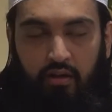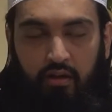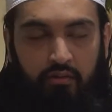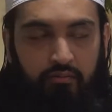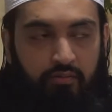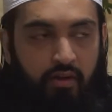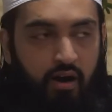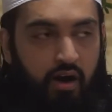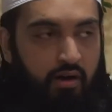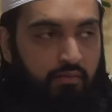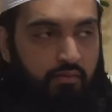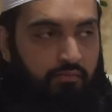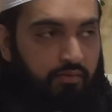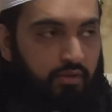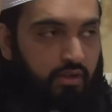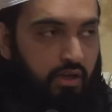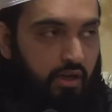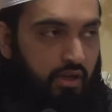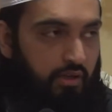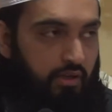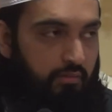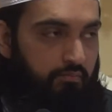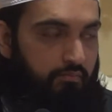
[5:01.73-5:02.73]
If I have
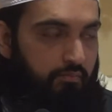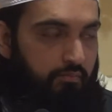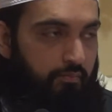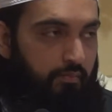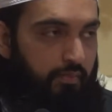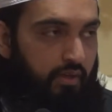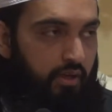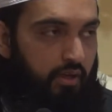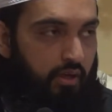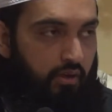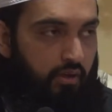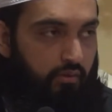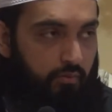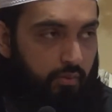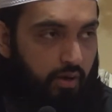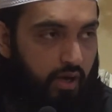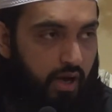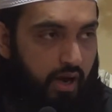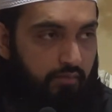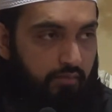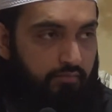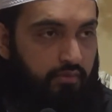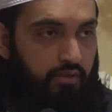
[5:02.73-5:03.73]
time, if we
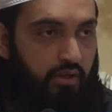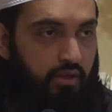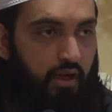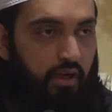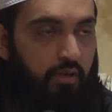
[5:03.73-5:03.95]
have